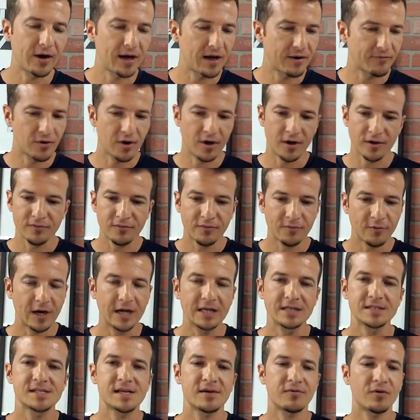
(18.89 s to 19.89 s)
I've called
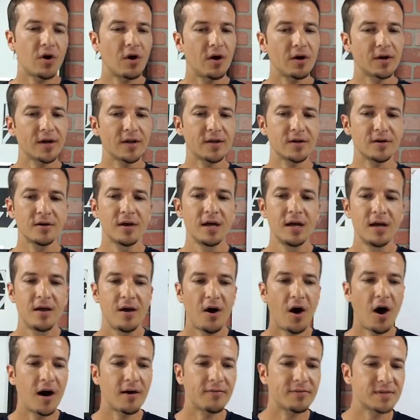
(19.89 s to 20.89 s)
friends, I've called other
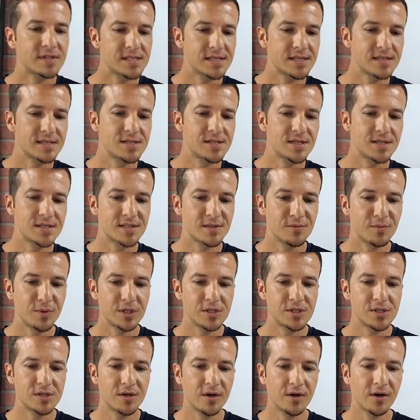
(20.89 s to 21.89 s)
offices just to be
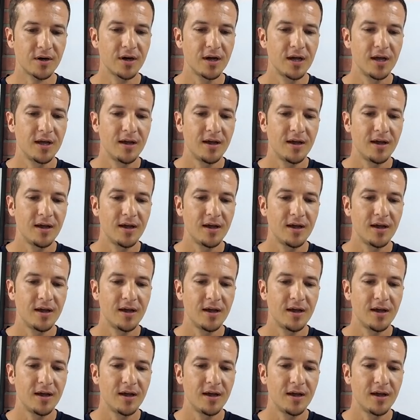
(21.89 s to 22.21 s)
sure.